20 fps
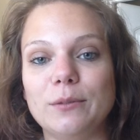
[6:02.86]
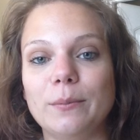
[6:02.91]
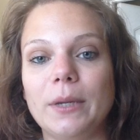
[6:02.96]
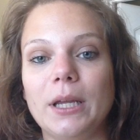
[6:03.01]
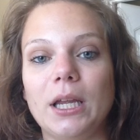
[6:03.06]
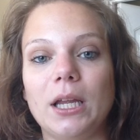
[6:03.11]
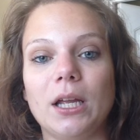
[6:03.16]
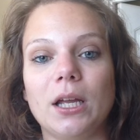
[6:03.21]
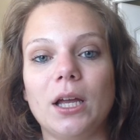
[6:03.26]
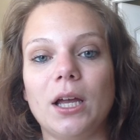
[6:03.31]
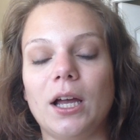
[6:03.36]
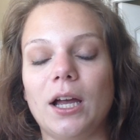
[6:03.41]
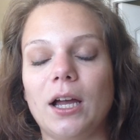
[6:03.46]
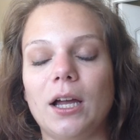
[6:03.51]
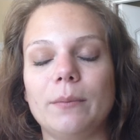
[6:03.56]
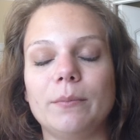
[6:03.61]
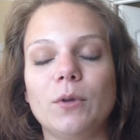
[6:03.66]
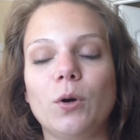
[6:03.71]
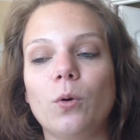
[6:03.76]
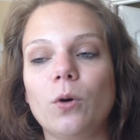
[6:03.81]
to me,
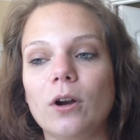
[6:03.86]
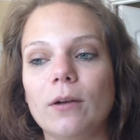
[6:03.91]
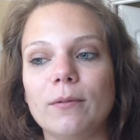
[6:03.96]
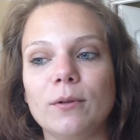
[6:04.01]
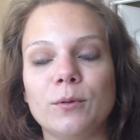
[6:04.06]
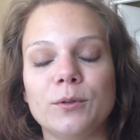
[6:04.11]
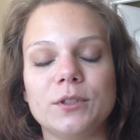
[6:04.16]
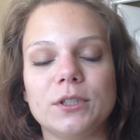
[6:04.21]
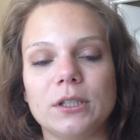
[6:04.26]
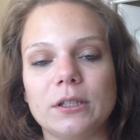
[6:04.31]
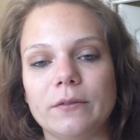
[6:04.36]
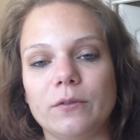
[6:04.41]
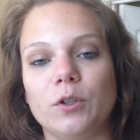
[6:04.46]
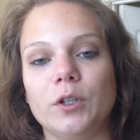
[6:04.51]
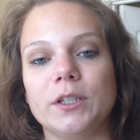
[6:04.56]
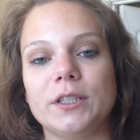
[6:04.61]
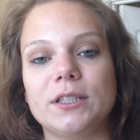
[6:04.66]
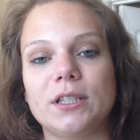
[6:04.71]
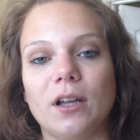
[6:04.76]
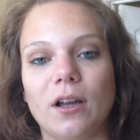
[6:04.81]
I'm horrible with
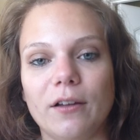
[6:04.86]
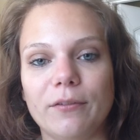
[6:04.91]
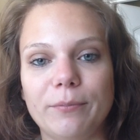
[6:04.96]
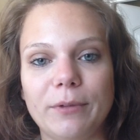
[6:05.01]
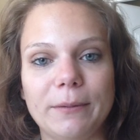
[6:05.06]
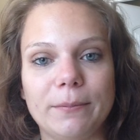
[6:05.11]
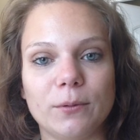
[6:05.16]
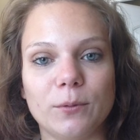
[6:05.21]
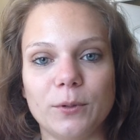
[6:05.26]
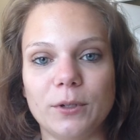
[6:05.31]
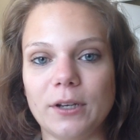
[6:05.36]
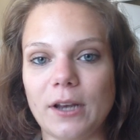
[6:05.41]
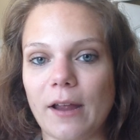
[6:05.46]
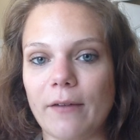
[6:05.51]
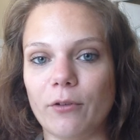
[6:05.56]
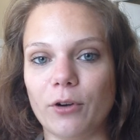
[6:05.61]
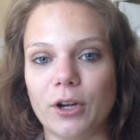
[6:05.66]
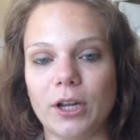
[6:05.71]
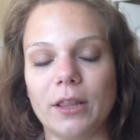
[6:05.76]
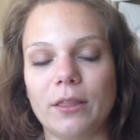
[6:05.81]
delivering stuff. People would
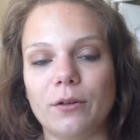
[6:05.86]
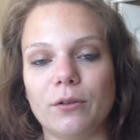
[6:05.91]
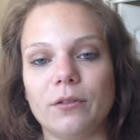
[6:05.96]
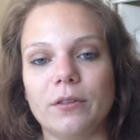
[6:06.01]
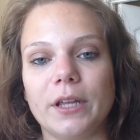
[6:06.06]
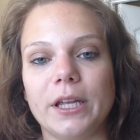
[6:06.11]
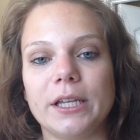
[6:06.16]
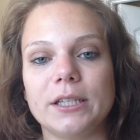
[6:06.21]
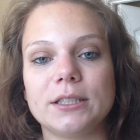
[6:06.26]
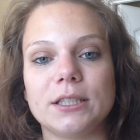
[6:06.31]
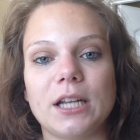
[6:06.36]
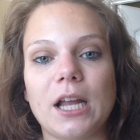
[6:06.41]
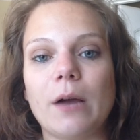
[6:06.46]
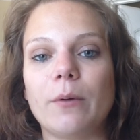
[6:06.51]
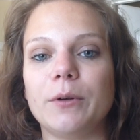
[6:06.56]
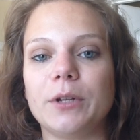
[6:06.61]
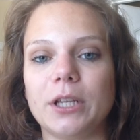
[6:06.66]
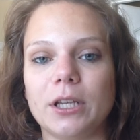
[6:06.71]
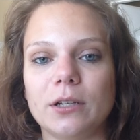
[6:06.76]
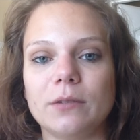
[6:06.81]
never get their things, and I
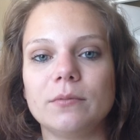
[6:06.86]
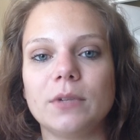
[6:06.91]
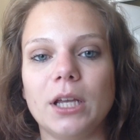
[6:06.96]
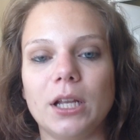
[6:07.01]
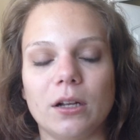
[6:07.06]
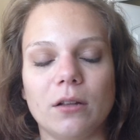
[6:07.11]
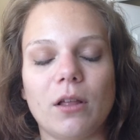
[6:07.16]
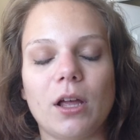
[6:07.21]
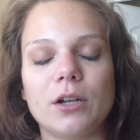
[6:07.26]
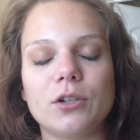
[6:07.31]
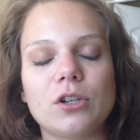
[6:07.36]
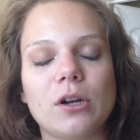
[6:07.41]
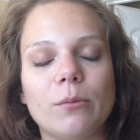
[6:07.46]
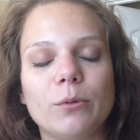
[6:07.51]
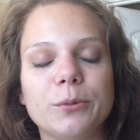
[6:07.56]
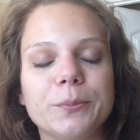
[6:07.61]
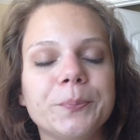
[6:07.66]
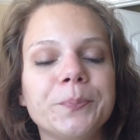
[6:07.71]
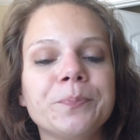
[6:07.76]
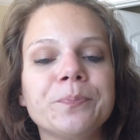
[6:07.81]
would get in a lot of
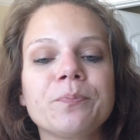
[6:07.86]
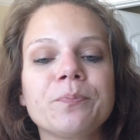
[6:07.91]
trouble.